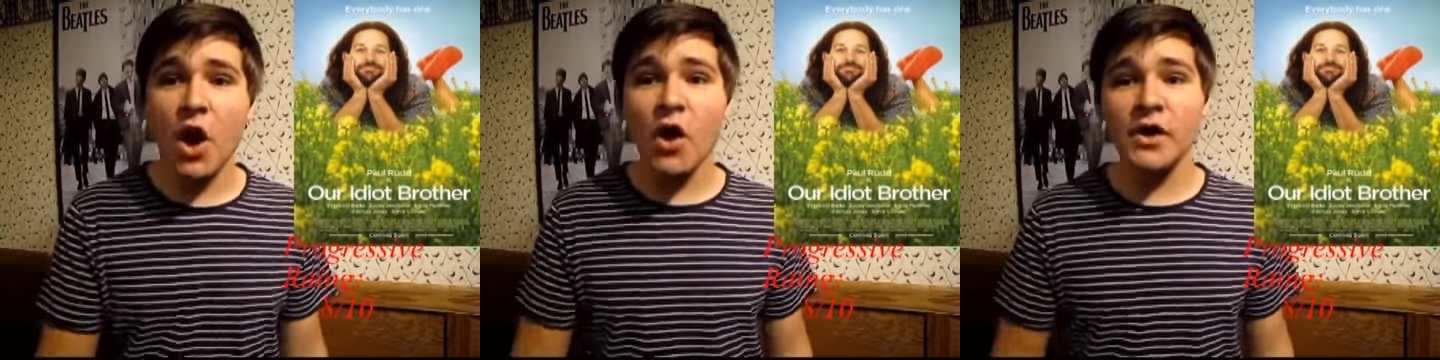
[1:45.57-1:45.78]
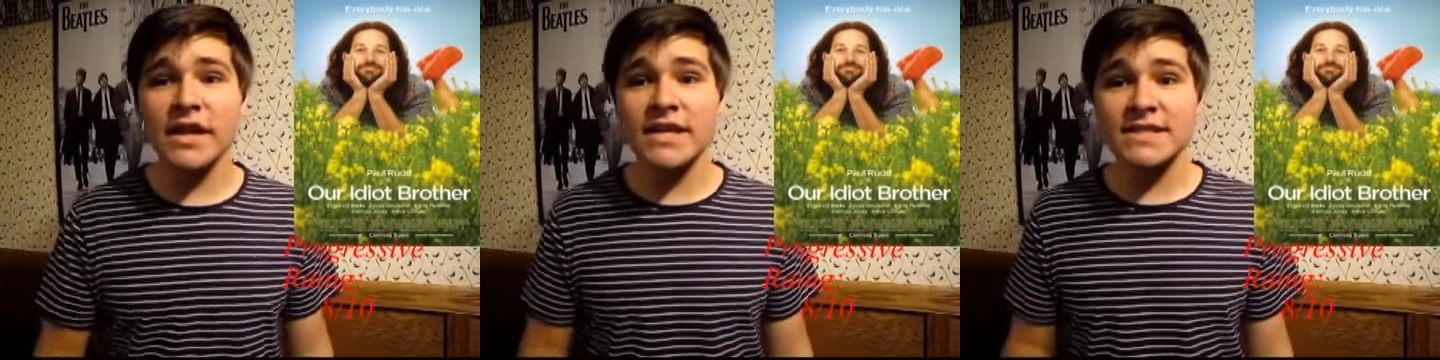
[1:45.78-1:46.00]

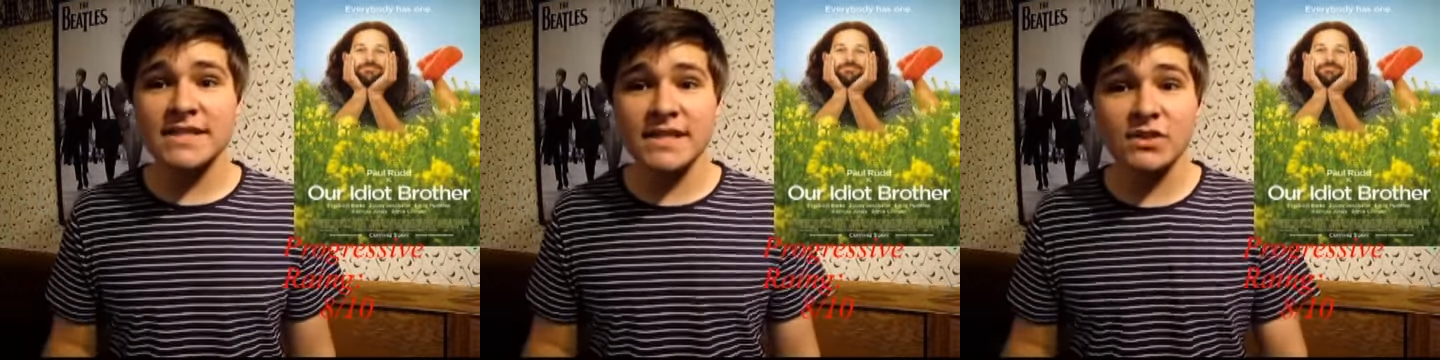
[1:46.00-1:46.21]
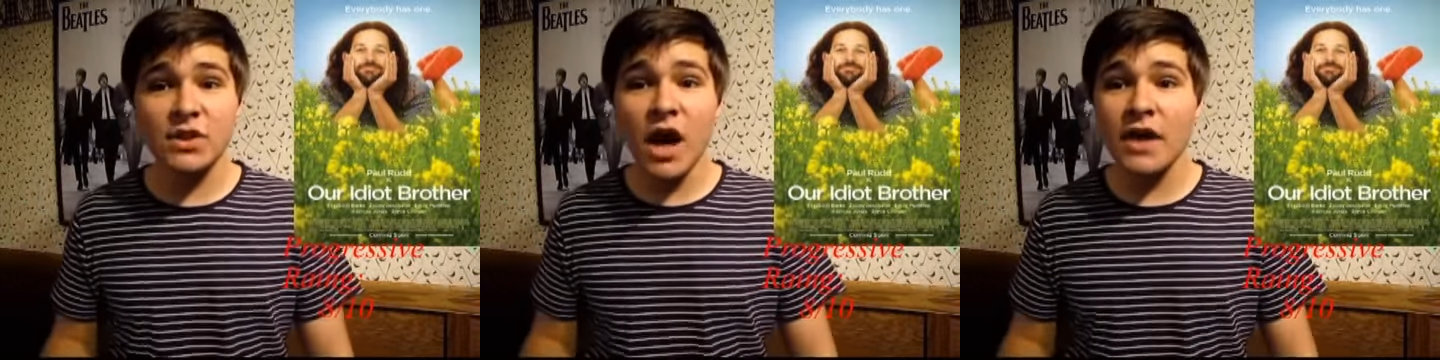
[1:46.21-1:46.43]
audience in
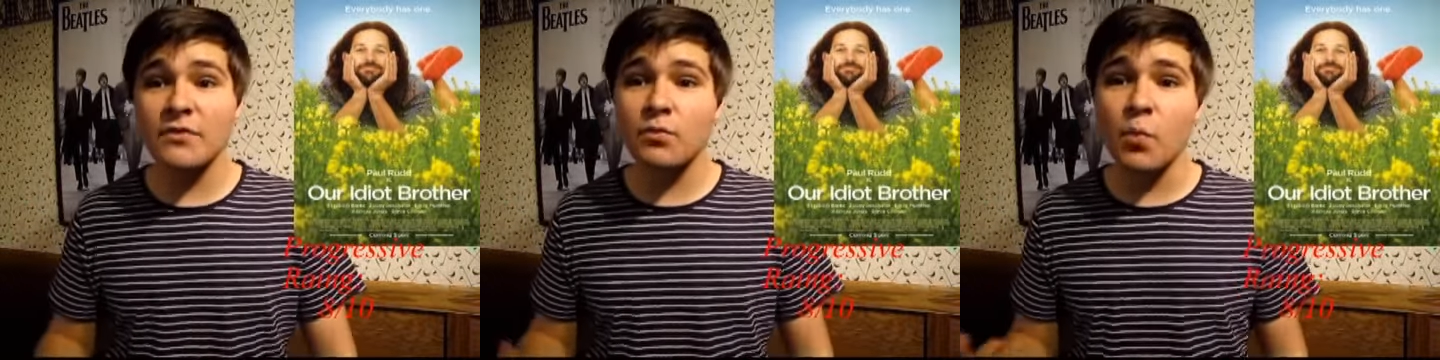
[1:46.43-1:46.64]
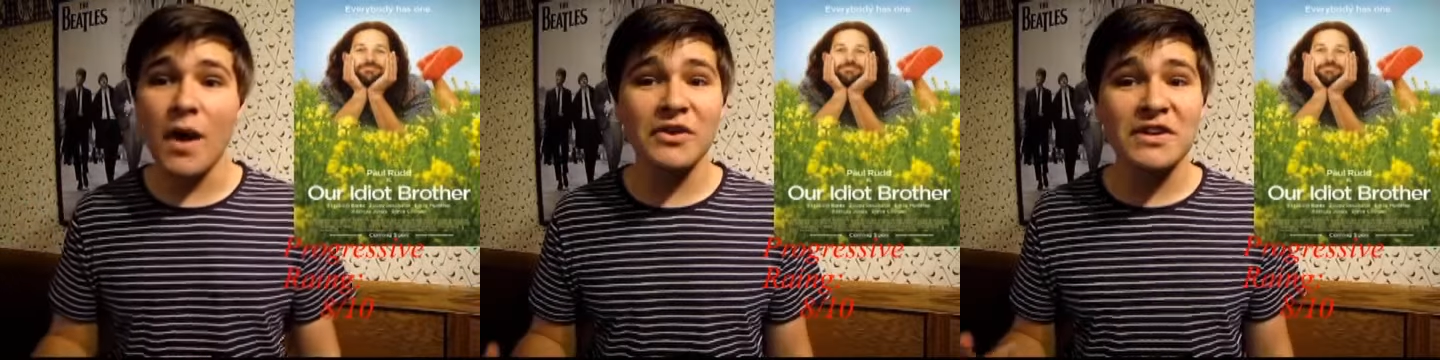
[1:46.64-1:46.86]
a lot
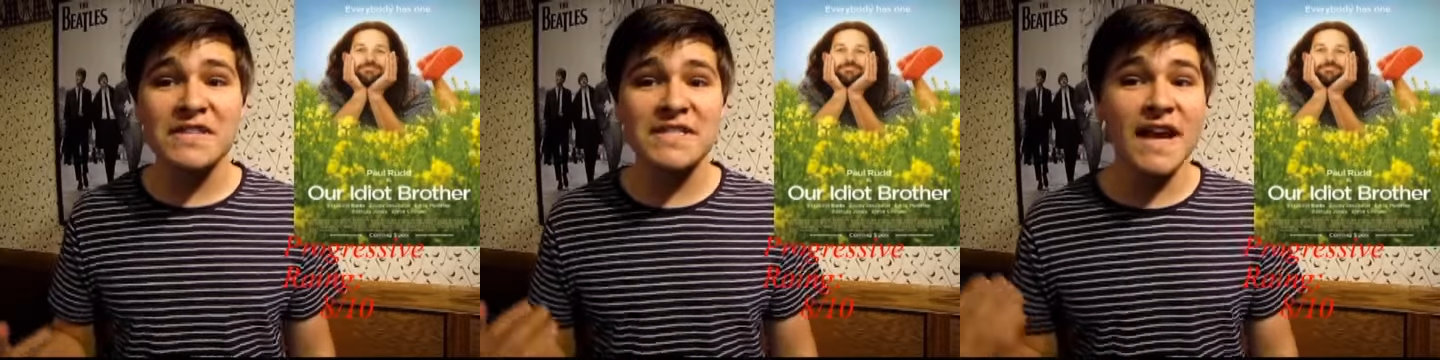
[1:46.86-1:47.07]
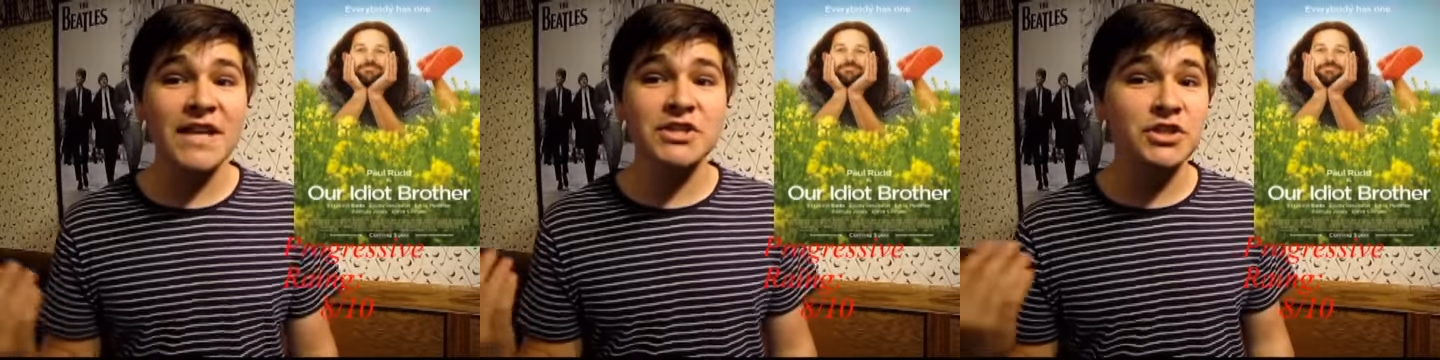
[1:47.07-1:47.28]
of
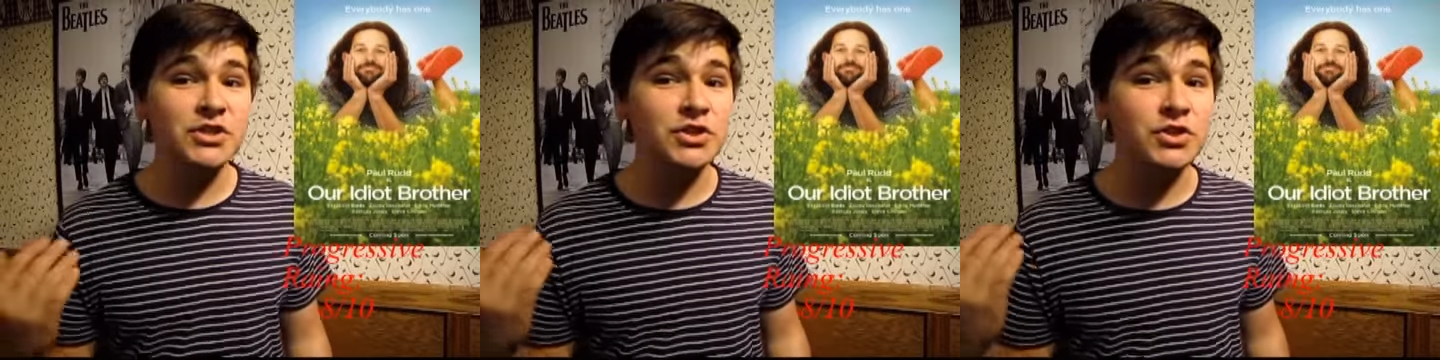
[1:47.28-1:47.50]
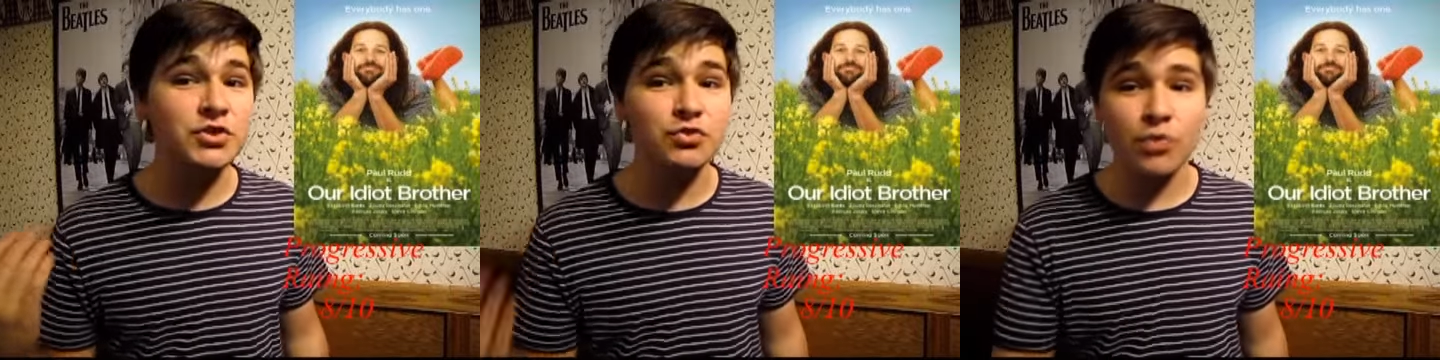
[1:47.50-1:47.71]

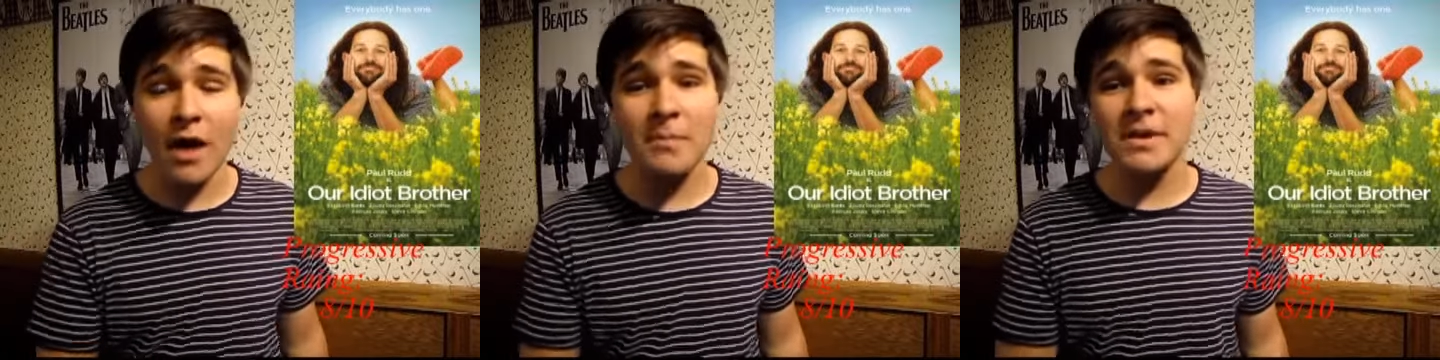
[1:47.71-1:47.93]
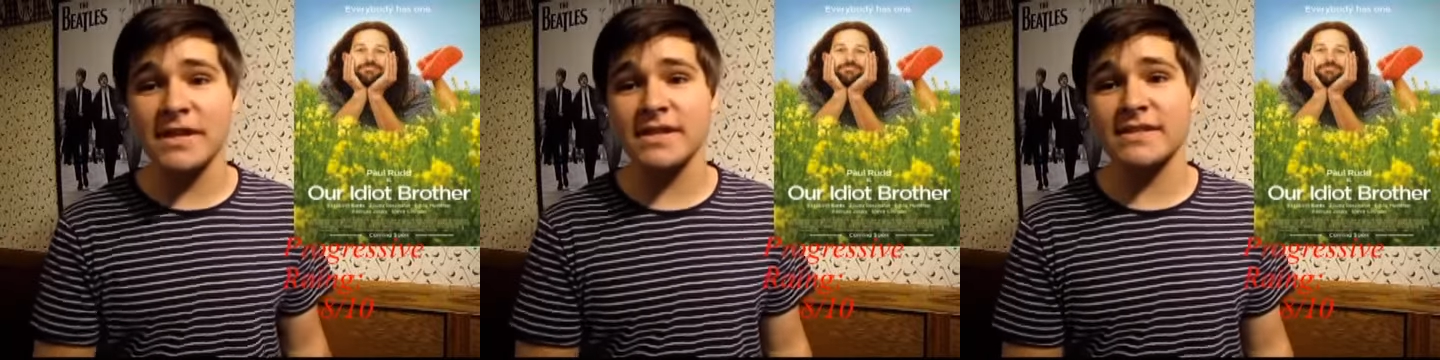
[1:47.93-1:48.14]
well-intentioned
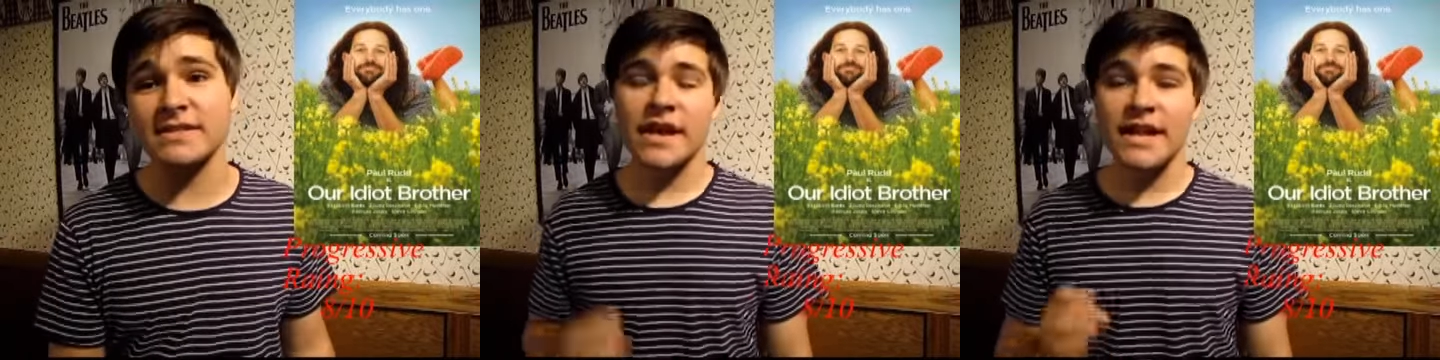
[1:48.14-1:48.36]
dramedies.